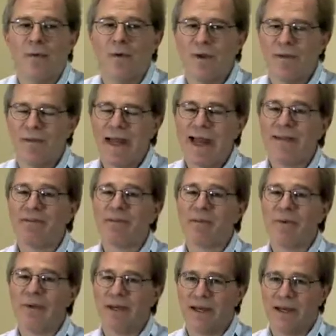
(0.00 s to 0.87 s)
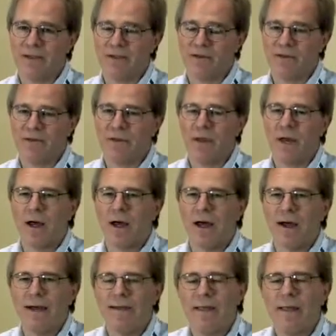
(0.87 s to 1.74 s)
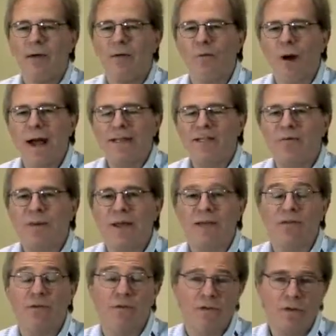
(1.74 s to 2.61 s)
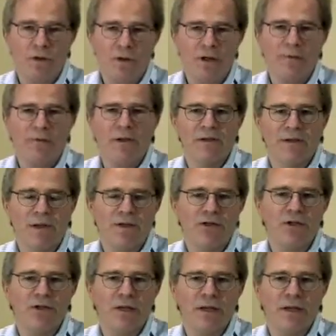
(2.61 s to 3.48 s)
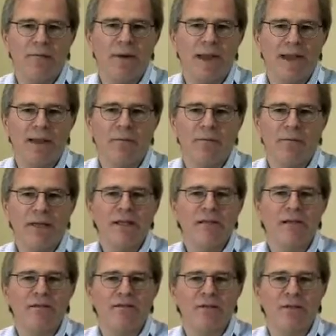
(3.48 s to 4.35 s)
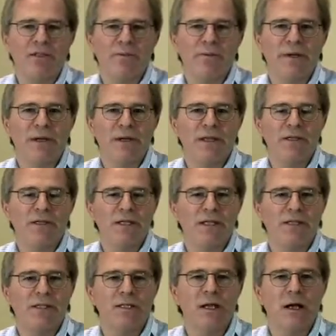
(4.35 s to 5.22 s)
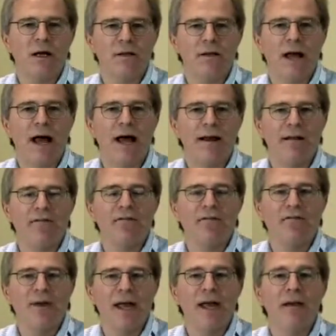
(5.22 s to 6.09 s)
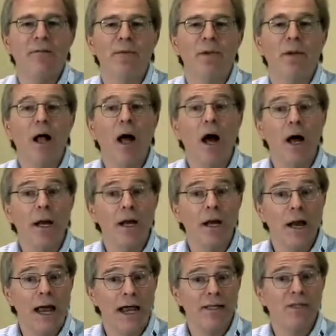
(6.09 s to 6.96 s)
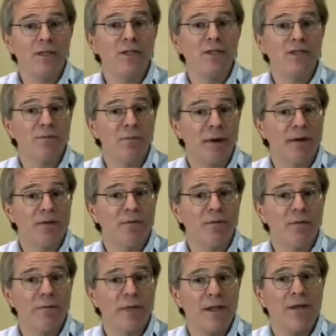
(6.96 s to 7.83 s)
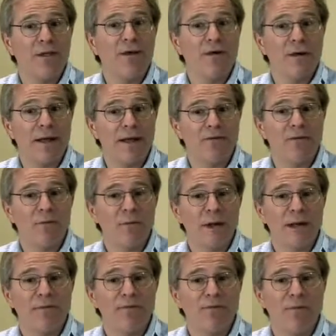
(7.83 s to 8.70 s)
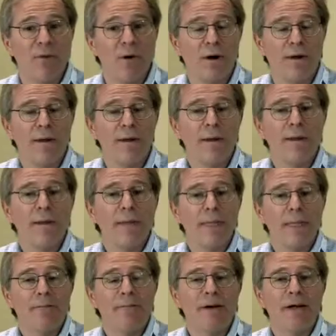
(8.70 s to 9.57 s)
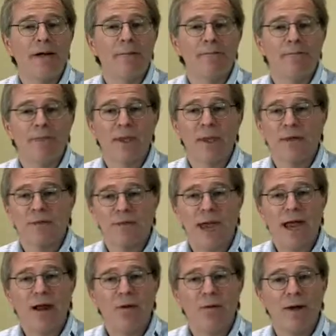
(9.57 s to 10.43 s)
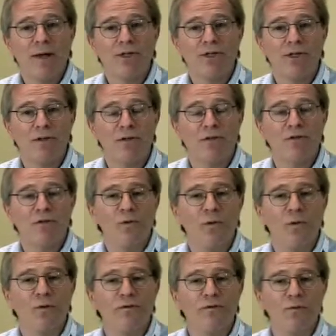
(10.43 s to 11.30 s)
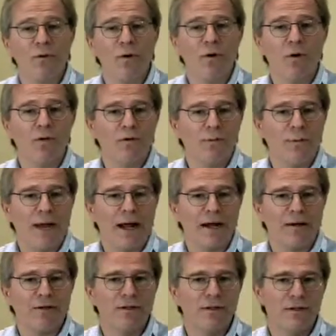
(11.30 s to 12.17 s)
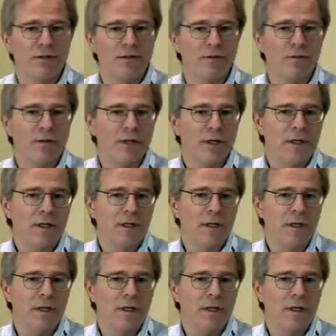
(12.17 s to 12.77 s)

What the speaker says: Well, that depends. White spaces could potentially make a big difference because it's a lot of available unlicensed spectrum that you don't have to pay for. But that question sort of rolls back to